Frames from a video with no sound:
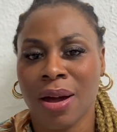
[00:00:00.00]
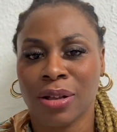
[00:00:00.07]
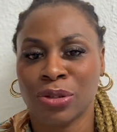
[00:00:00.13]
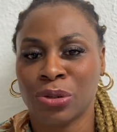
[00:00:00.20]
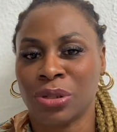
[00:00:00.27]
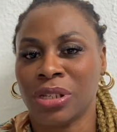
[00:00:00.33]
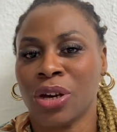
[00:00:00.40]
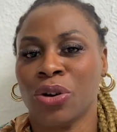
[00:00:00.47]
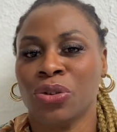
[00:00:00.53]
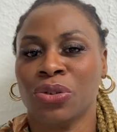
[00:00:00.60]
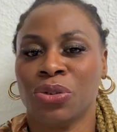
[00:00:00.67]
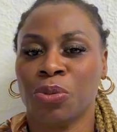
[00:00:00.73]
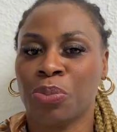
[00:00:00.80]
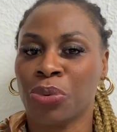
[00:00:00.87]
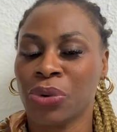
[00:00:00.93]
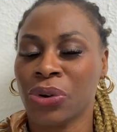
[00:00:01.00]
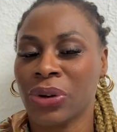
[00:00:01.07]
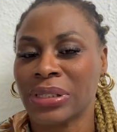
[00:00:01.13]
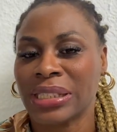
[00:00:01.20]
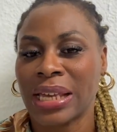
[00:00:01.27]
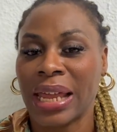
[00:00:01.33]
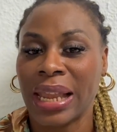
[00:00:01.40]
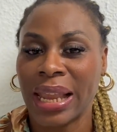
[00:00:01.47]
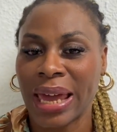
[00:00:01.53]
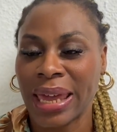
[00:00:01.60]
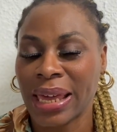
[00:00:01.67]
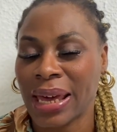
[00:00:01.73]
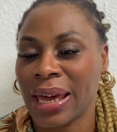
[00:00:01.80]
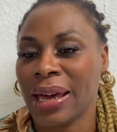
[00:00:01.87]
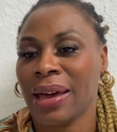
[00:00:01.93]
to tell you the products I
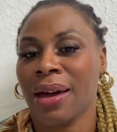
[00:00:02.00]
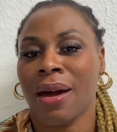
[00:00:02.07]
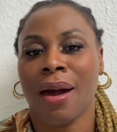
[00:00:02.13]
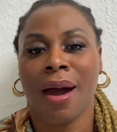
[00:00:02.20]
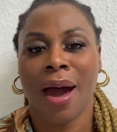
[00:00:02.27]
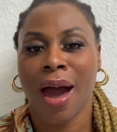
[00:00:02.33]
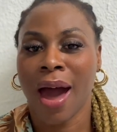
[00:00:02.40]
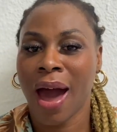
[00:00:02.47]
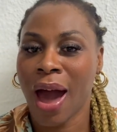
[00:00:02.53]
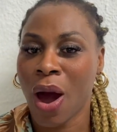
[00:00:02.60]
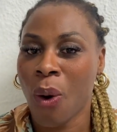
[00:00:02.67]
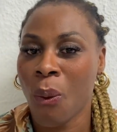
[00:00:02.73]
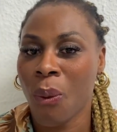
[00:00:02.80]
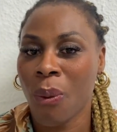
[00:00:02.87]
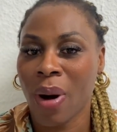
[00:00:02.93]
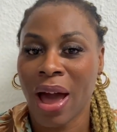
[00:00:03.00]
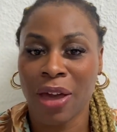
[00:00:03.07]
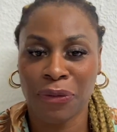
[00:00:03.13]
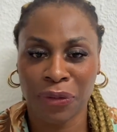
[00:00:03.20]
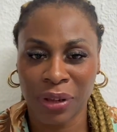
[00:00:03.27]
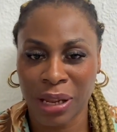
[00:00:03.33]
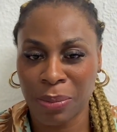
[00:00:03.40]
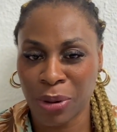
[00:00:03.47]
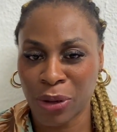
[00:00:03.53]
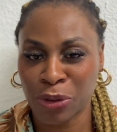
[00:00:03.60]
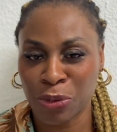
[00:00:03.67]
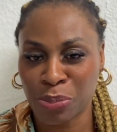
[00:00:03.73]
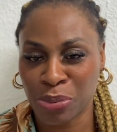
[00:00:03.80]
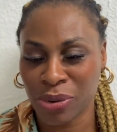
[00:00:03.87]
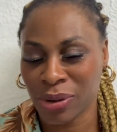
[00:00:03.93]
like, how I feel about the
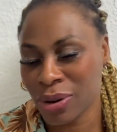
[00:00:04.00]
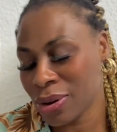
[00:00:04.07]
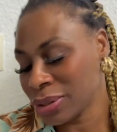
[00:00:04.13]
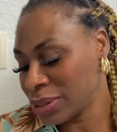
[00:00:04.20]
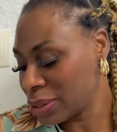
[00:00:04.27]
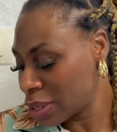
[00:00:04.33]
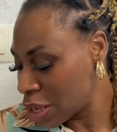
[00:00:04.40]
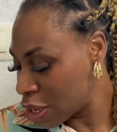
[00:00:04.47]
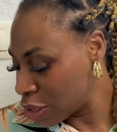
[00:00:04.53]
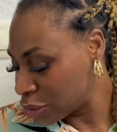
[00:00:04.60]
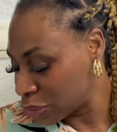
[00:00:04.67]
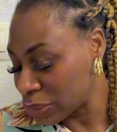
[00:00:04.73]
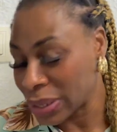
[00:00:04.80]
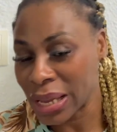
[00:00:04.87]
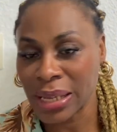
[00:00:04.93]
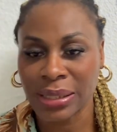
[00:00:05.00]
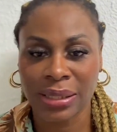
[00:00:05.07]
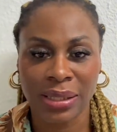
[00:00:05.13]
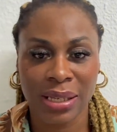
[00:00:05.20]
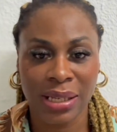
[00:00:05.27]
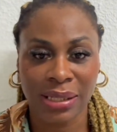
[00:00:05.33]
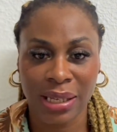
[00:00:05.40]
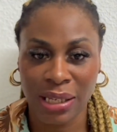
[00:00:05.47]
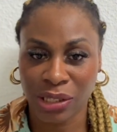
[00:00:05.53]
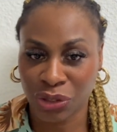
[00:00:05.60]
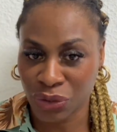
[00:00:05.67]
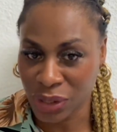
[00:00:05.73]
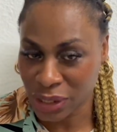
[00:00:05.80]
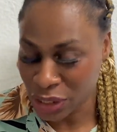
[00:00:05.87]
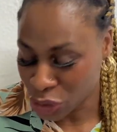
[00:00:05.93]
products. So guys, let's get
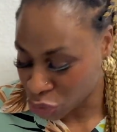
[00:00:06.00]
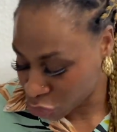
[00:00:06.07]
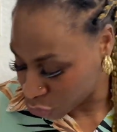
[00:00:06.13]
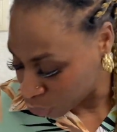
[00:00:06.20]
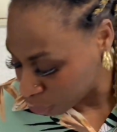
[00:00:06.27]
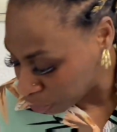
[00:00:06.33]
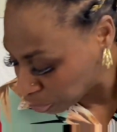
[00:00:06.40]
straight into.